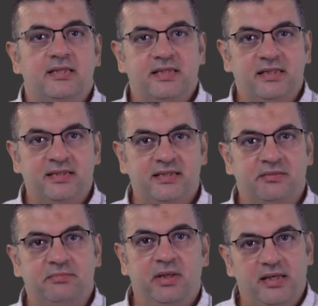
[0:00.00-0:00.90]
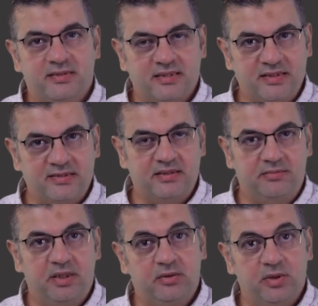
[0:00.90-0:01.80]
Salesism is a
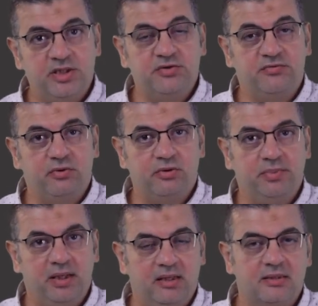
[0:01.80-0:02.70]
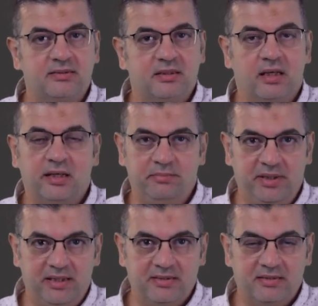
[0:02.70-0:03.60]
system in which four pillars are in
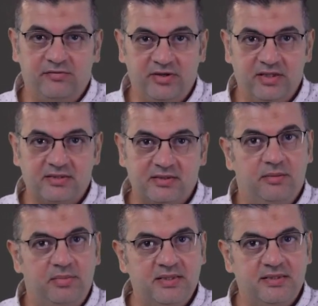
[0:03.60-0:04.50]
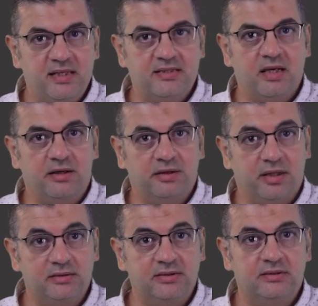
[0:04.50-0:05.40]
place. First, bid sales are
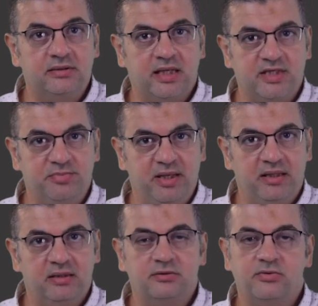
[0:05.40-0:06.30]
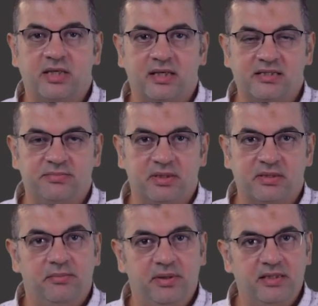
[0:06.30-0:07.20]
granted cashback to the customer
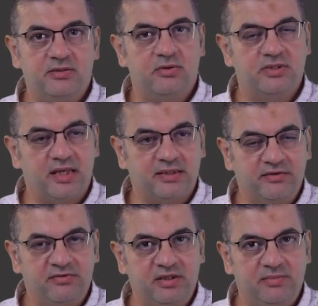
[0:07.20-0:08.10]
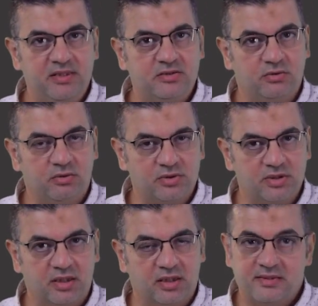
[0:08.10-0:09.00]
based on the activity-based
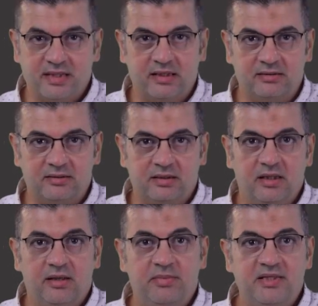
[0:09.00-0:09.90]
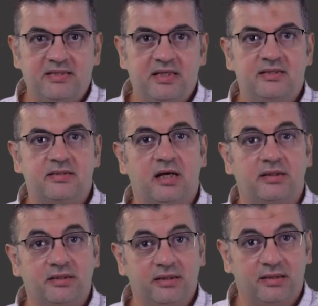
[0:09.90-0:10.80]
costing. Second, bid sales are
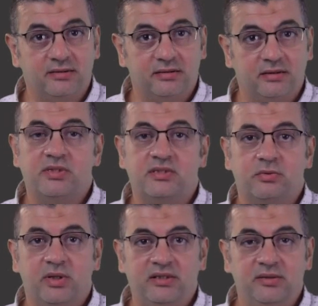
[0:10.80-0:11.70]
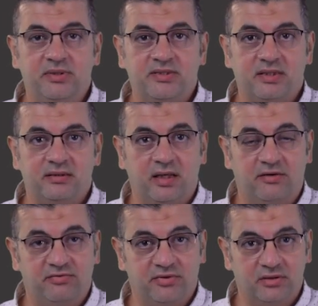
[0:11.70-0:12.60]
deducted with 20%
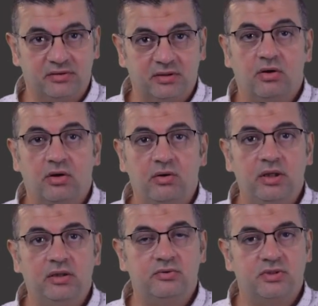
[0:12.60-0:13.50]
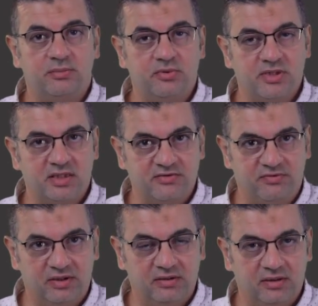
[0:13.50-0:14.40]
upfront going to the POSIX
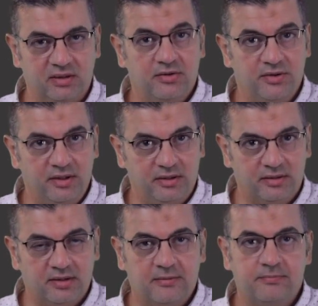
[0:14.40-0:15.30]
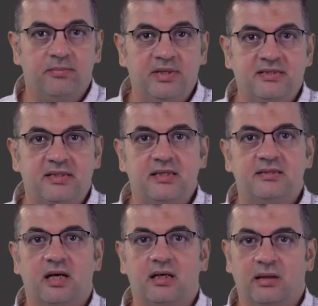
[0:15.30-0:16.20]
fund. Third, bid
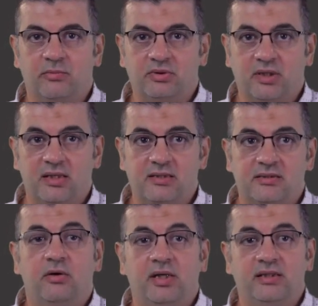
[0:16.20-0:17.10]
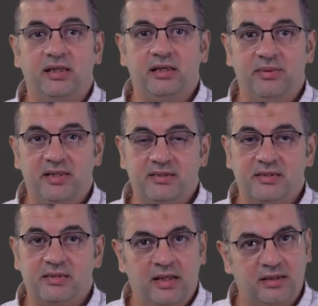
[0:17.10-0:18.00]
sales are amortized on a daily
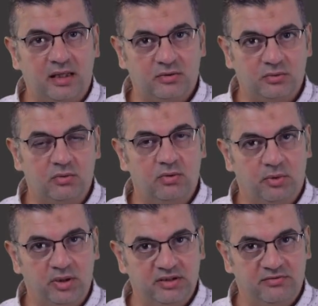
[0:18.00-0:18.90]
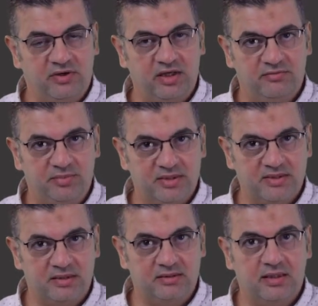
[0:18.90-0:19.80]
basis at a
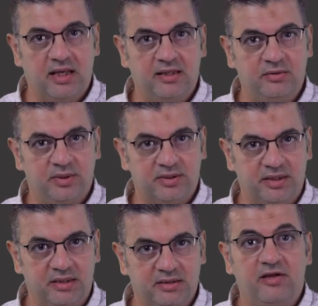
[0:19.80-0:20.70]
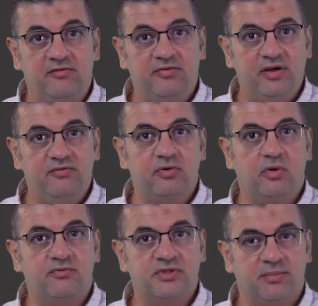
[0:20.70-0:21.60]
2.5% annual rate in favor
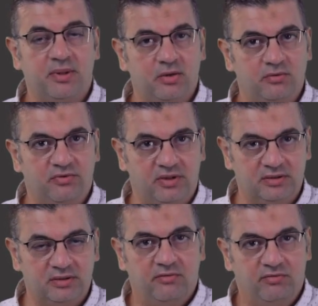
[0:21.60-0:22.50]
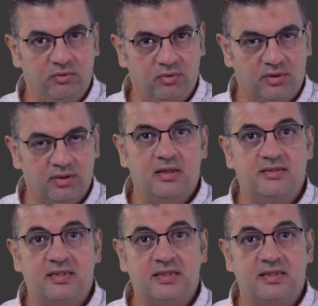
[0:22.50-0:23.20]
of the bio fund. Fourth,